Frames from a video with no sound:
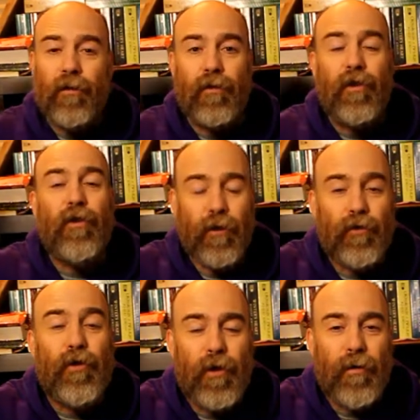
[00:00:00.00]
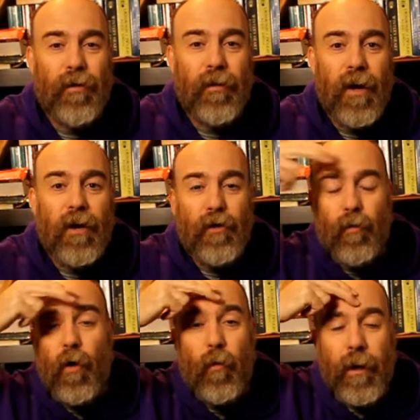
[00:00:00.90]
to the truth, to
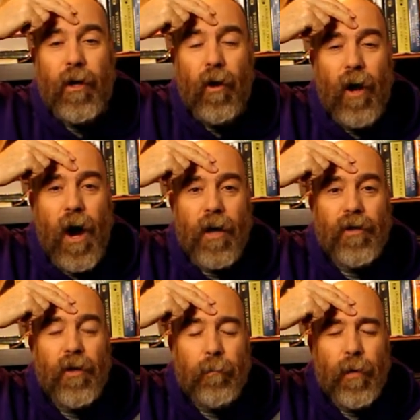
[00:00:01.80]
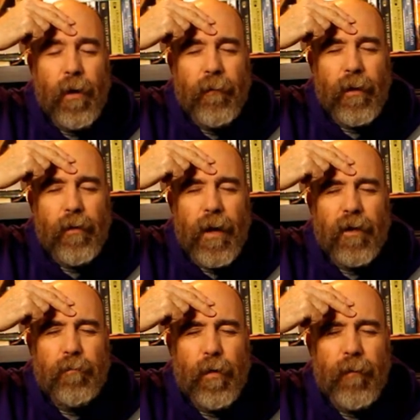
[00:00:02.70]
what we call Asha, the perfect
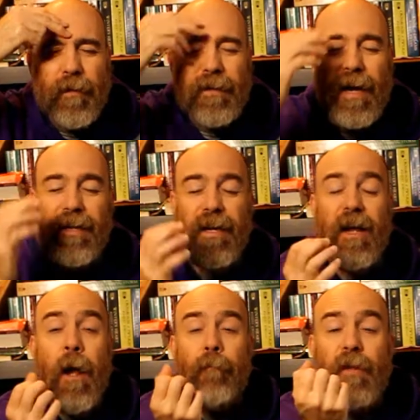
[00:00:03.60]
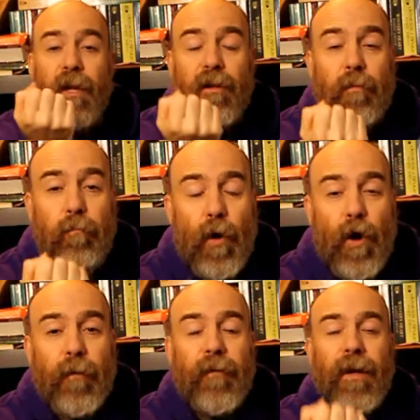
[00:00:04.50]
creator's perfect idea, that is
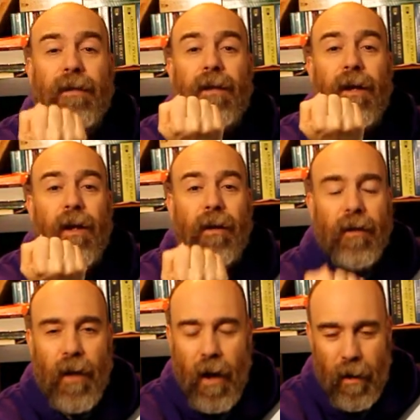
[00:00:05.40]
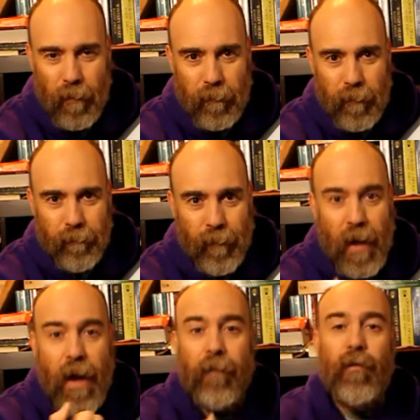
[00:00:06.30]
perfect love.
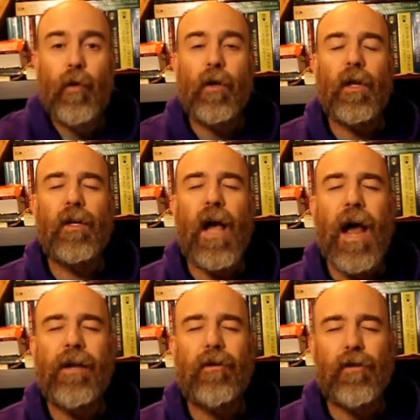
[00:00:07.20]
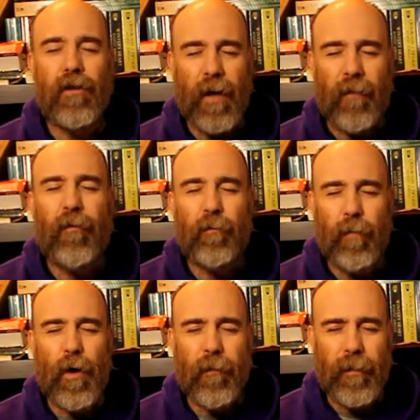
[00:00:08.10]
If you will align yourself with
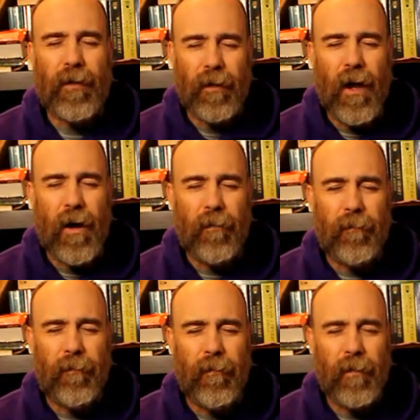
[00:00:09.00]
perfect love,